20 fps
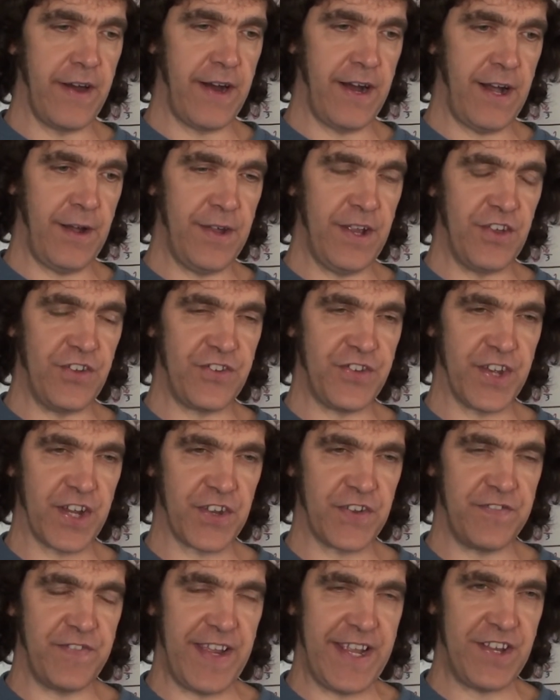uh, its
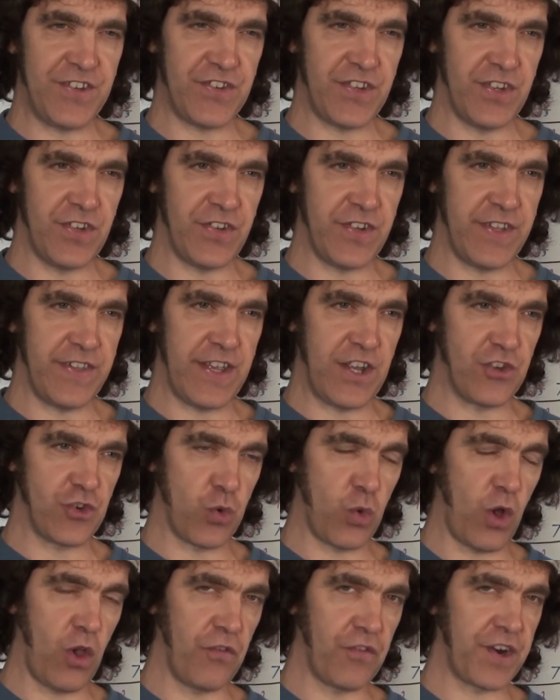six faces and then
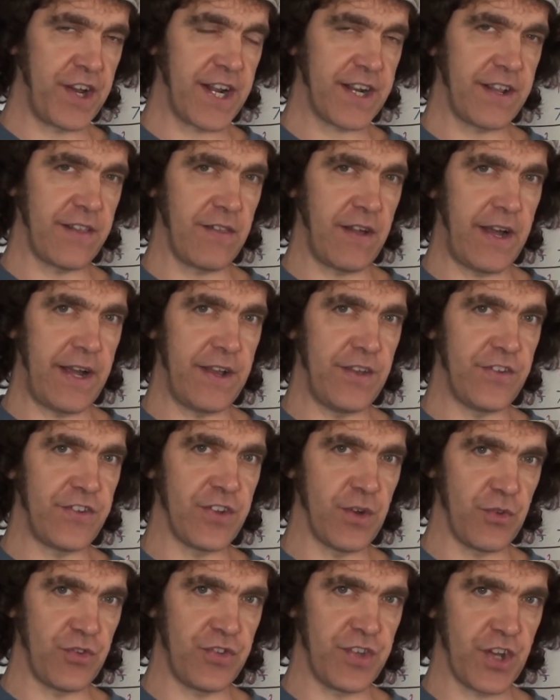twelve connecting lines.
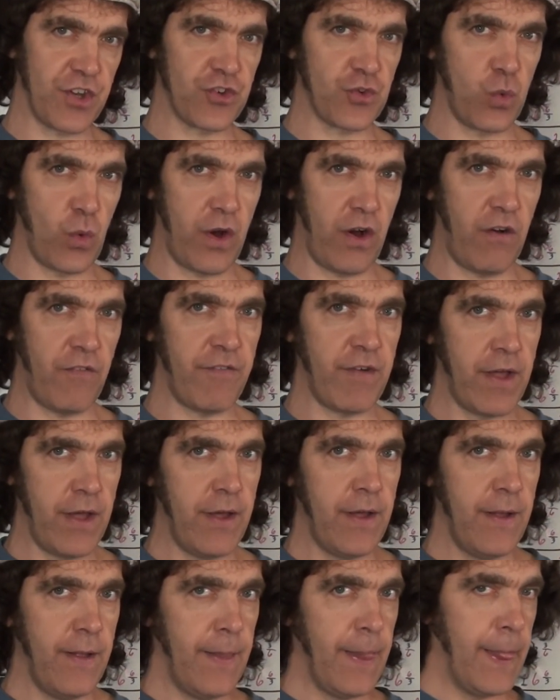So six twelve,
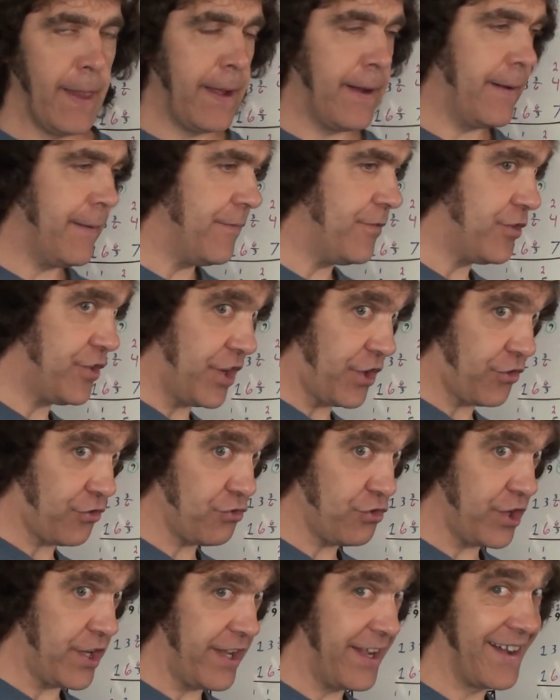six
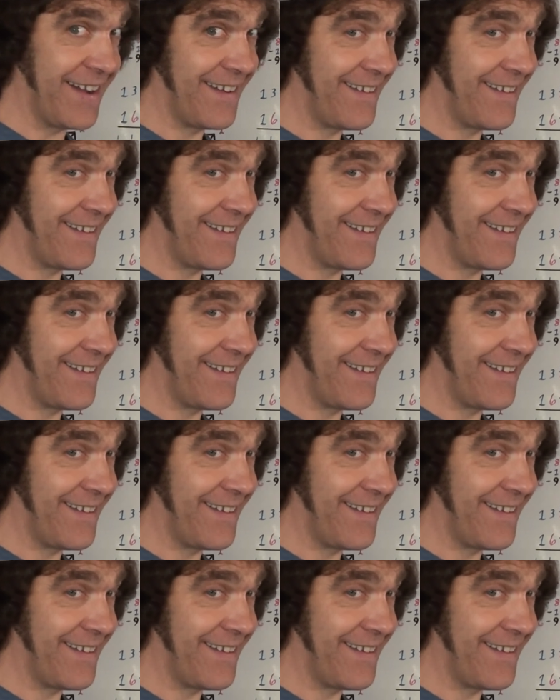thirty.